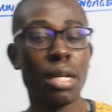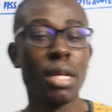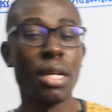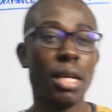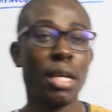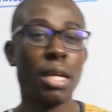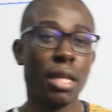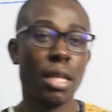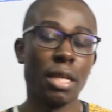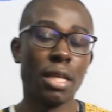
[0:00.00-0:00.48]

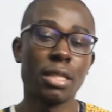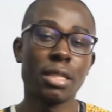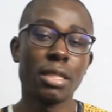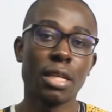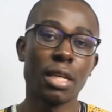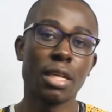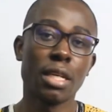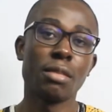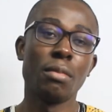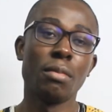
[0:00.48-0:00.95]
In this
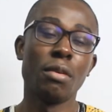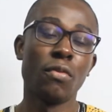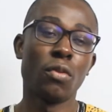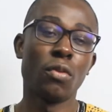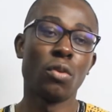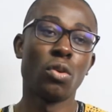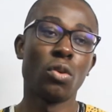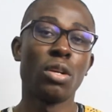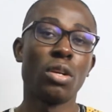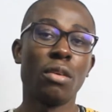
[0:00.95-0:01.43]
case,
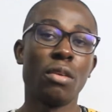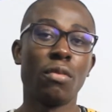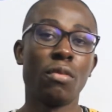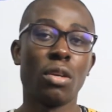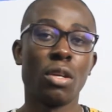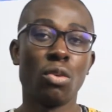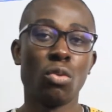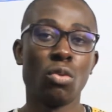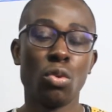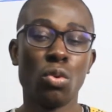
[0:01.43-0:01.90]
before
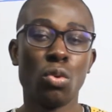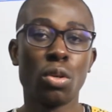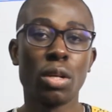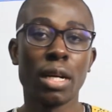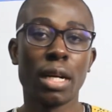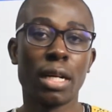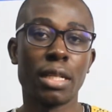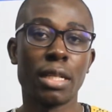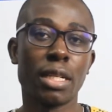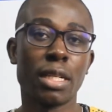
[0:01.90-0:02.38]
even we look
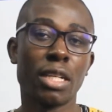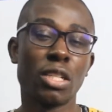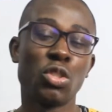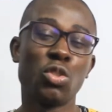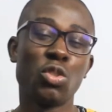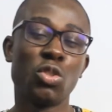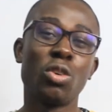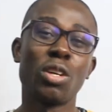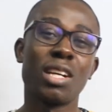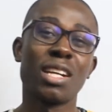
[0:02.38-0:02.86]
at
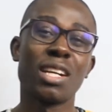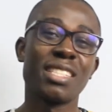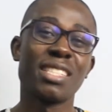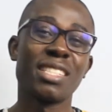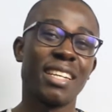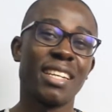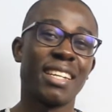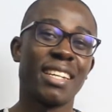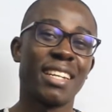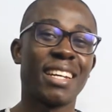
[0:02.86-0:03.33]
assurance
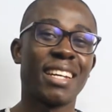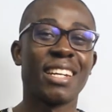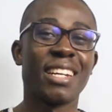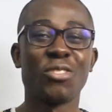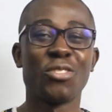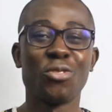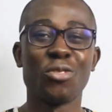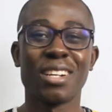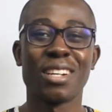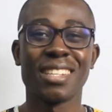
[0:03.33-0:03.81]
and
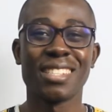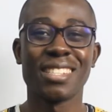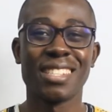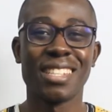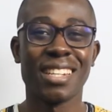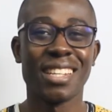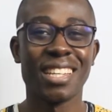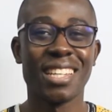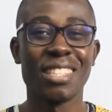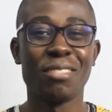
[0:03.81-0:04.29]
non-assurance
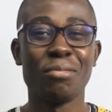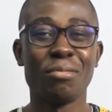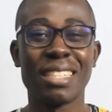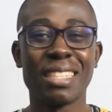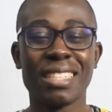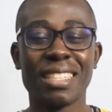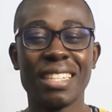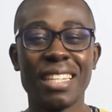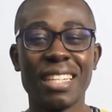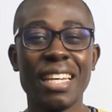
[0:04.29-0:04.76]
engagement,
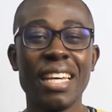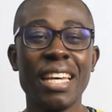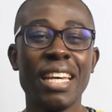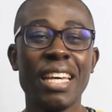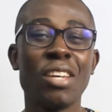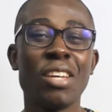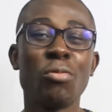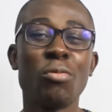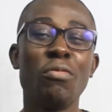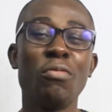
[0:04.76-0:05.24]
it
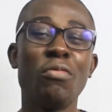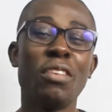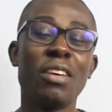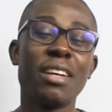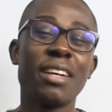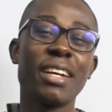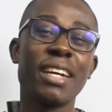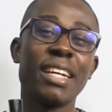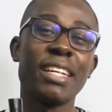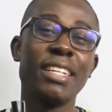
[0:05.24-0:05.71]
will be
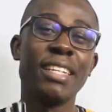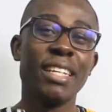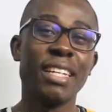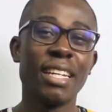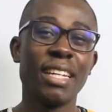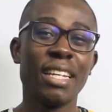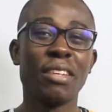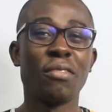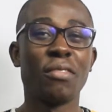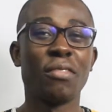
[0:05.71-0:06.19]
very ideal
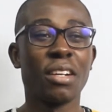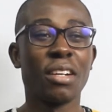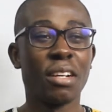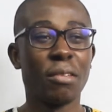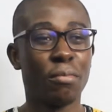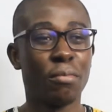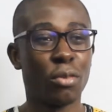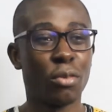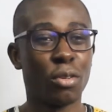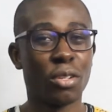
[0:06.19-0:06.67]
and very
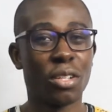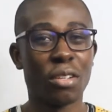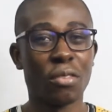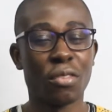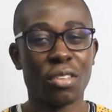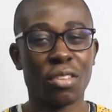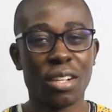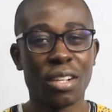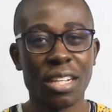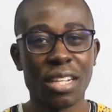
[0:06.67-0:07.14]
important
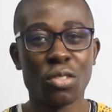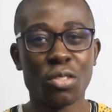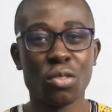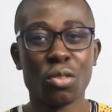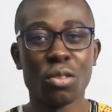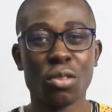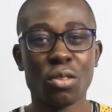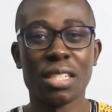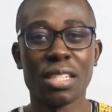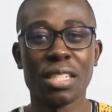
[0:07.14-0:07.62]
for us to
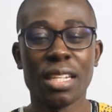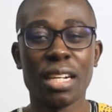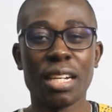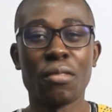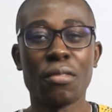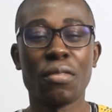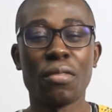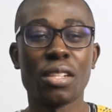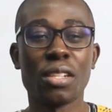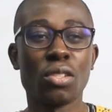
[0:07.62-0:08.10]
understand,
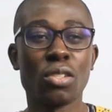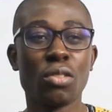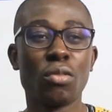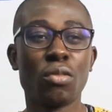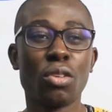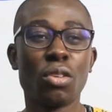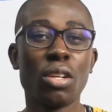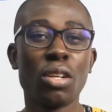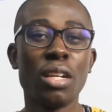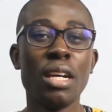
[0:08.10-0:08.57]
first of all,